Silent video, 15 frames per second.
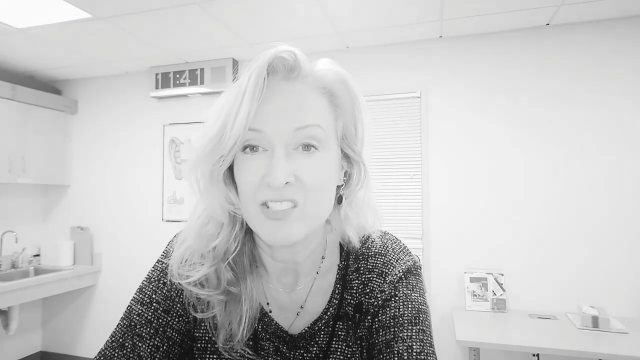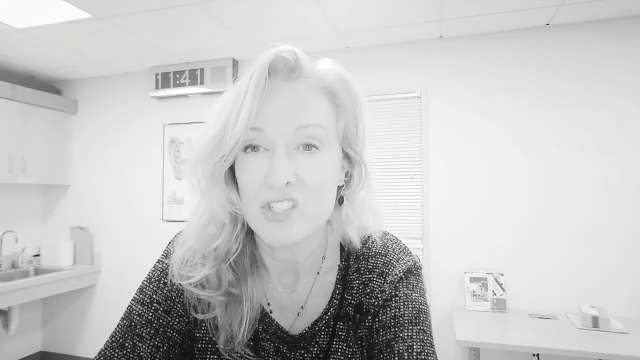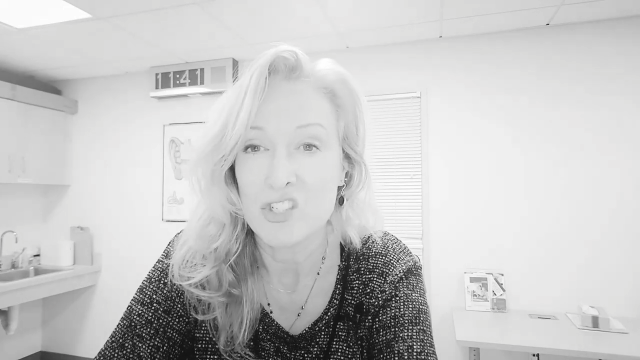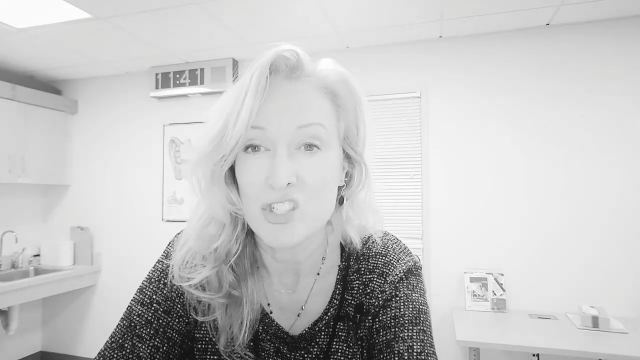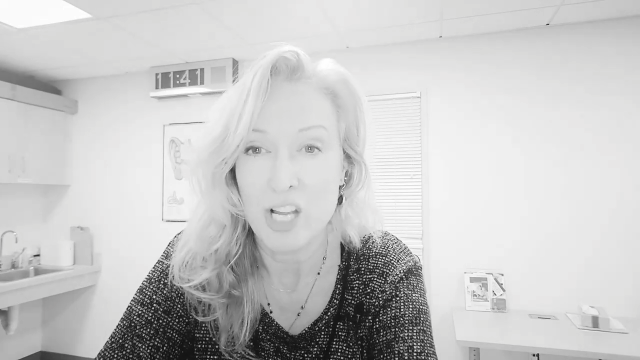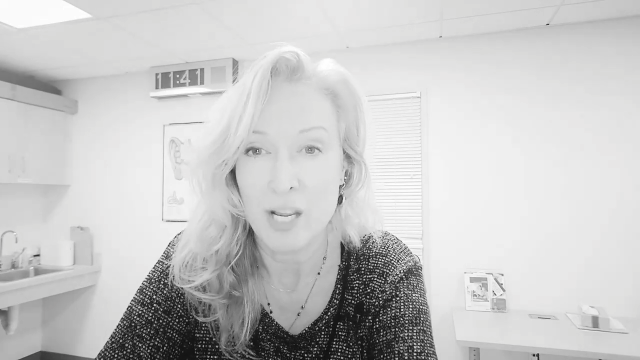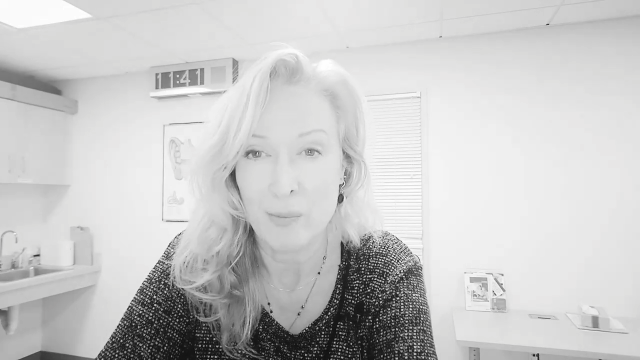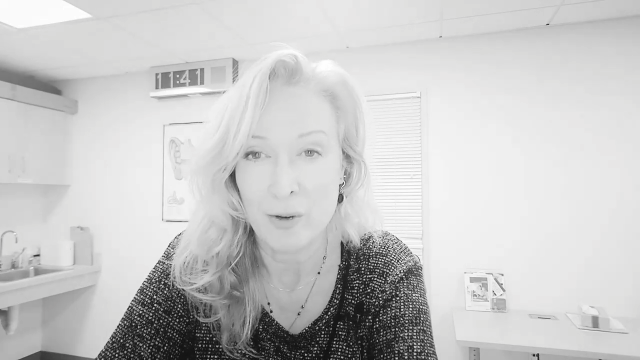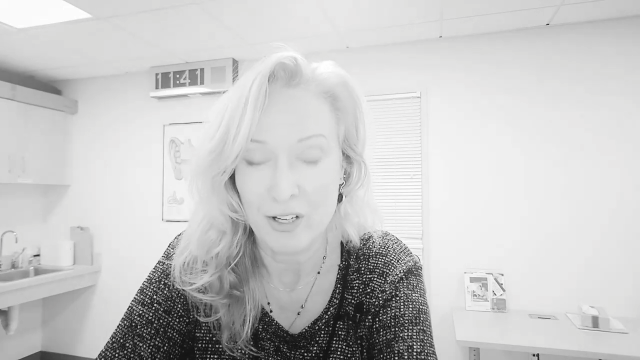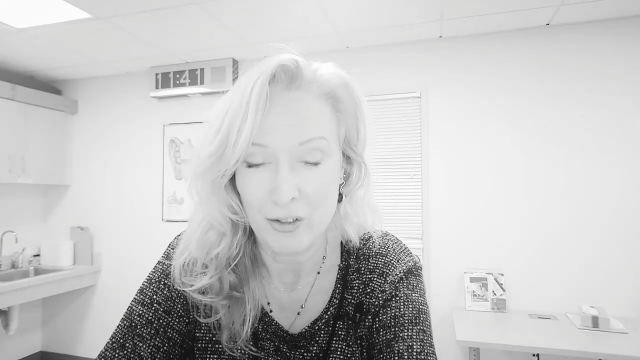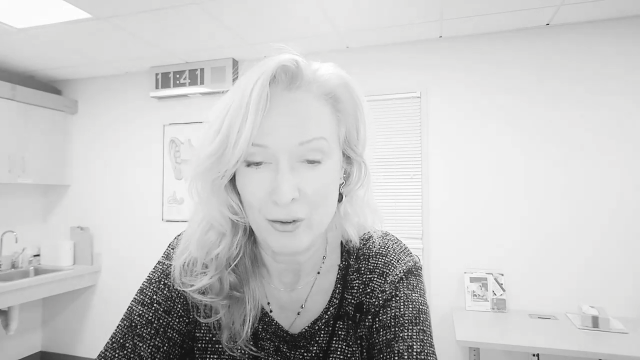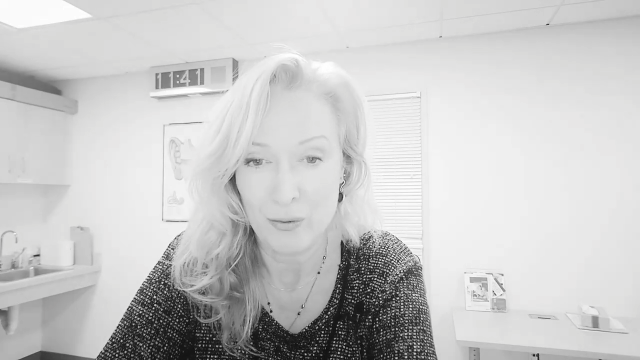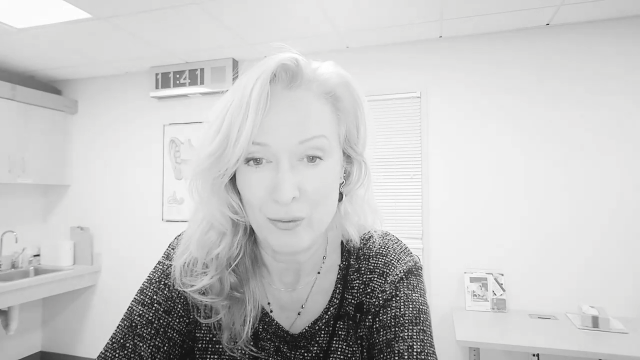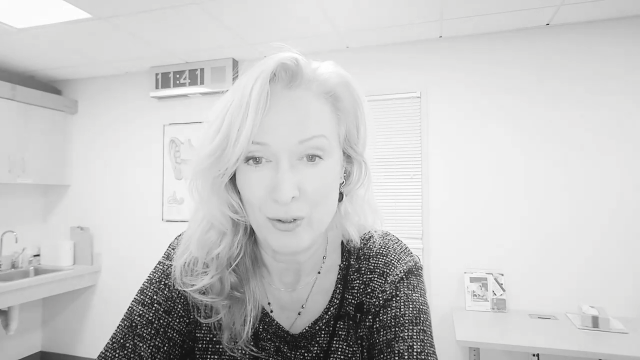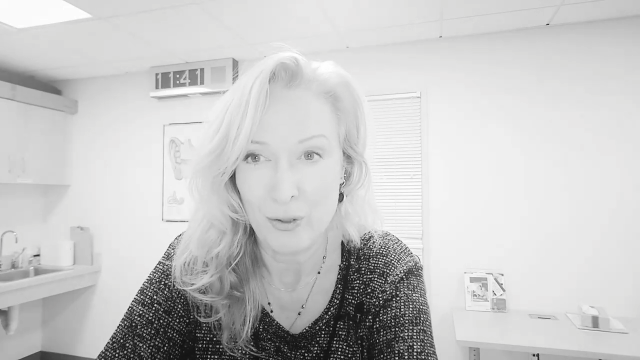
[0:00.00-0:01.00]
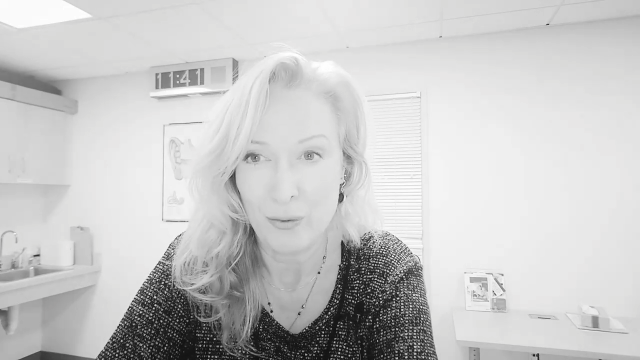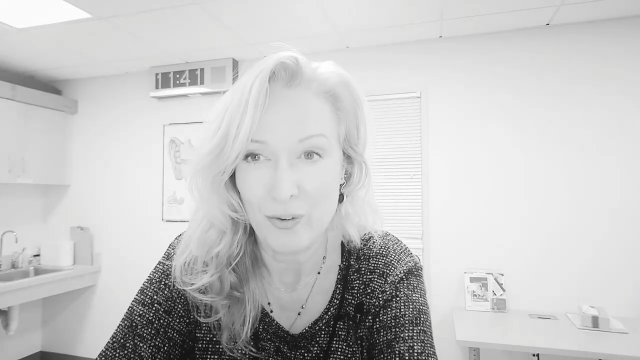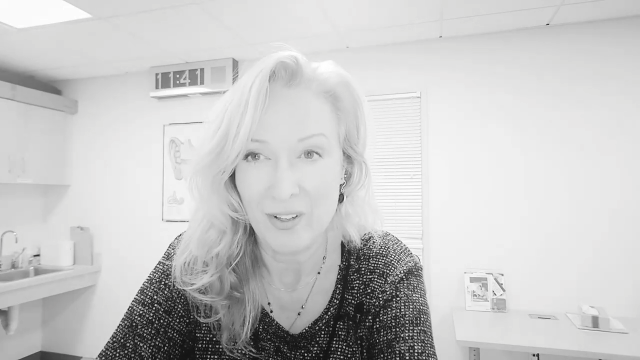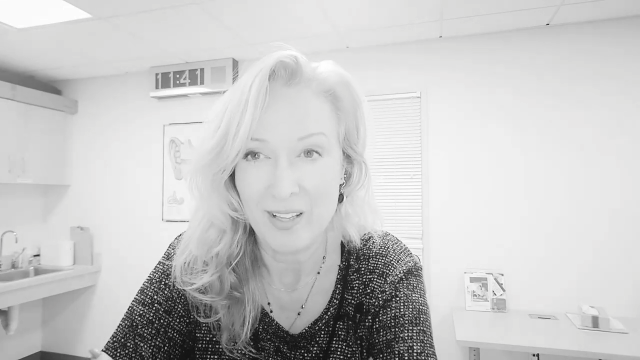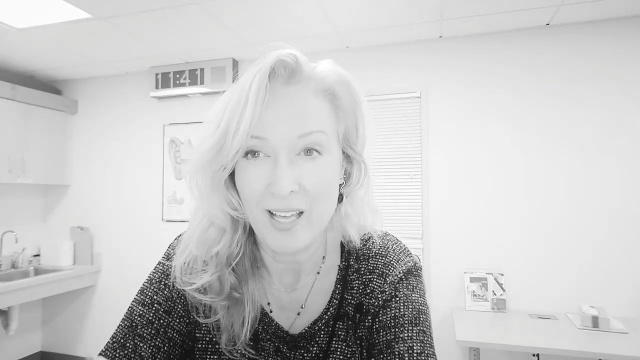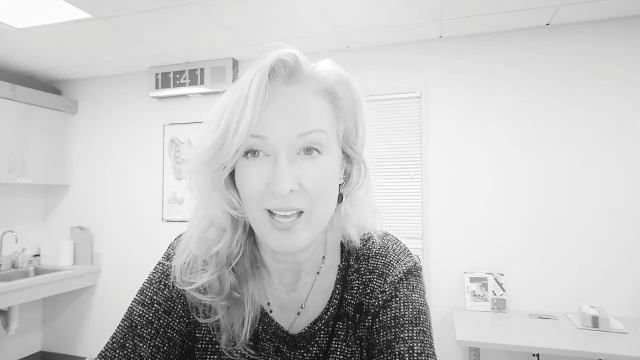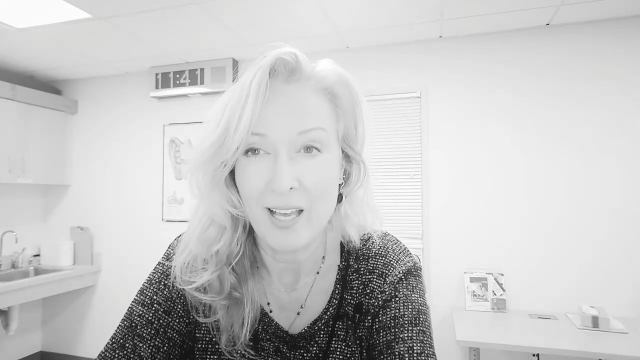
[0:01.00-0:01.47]
and shame on you for
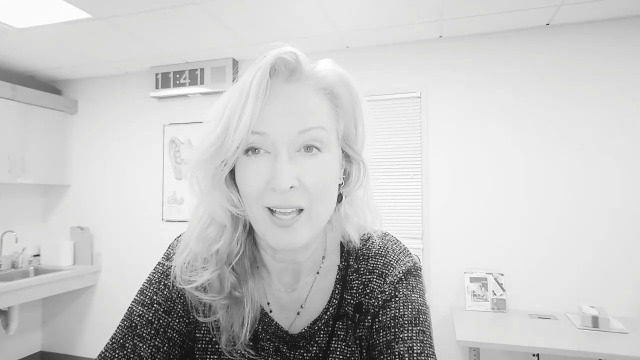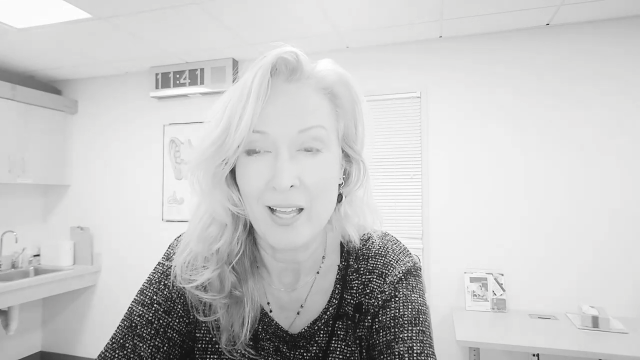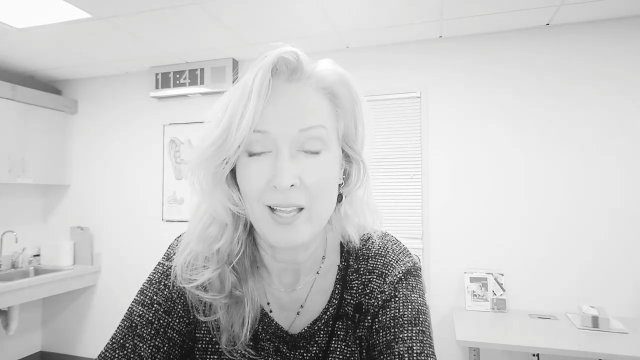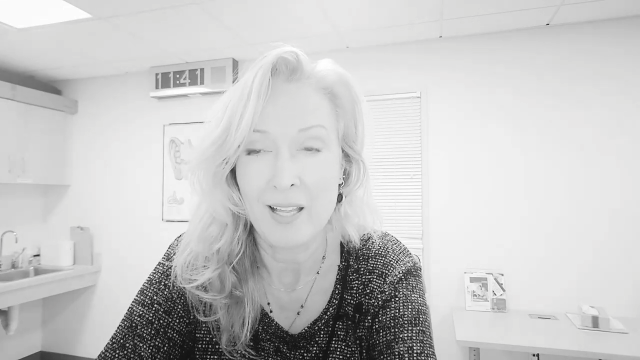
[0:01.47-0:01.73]
doing that.